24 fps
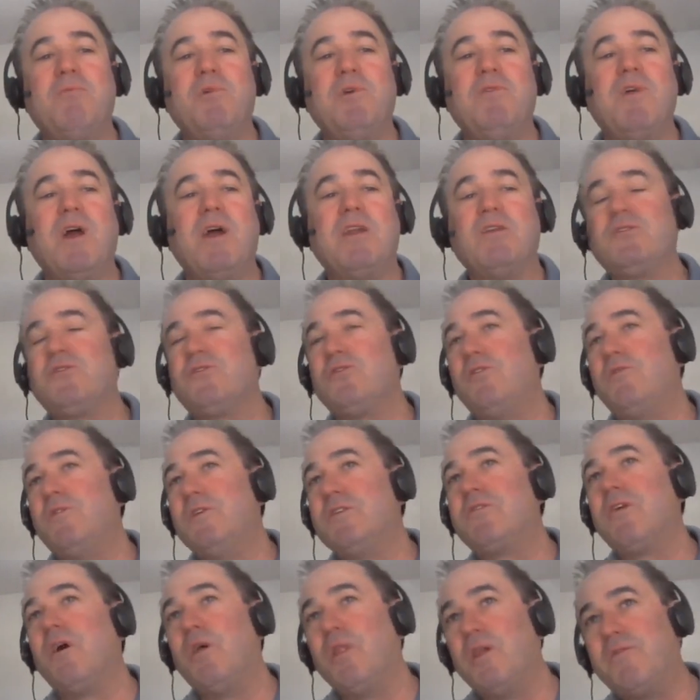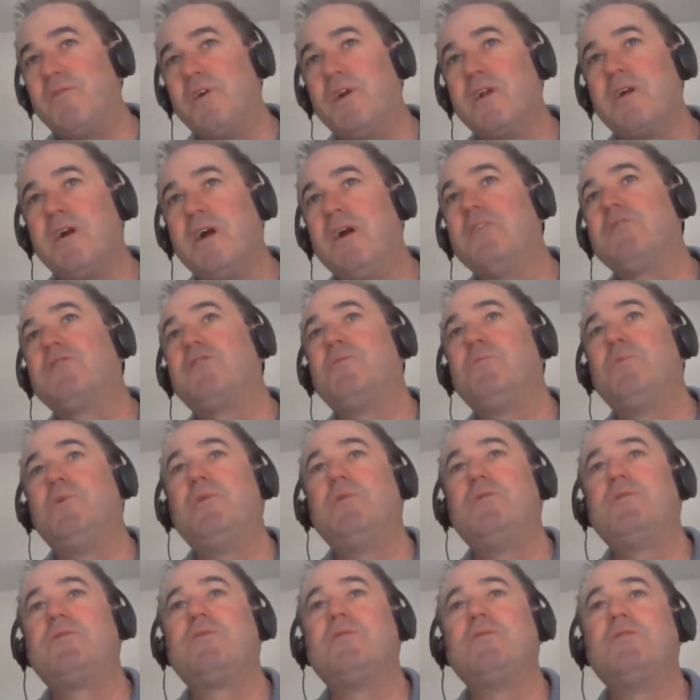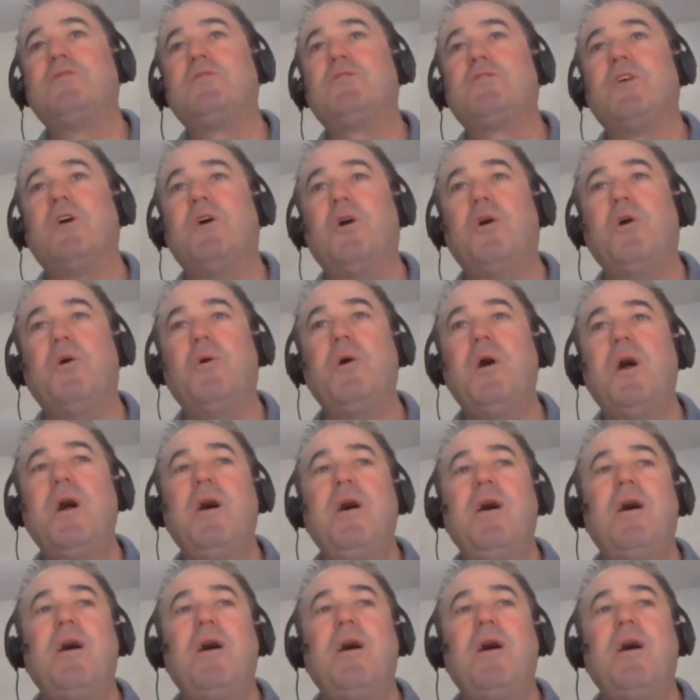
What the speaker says: we've got to service all of our customers, and so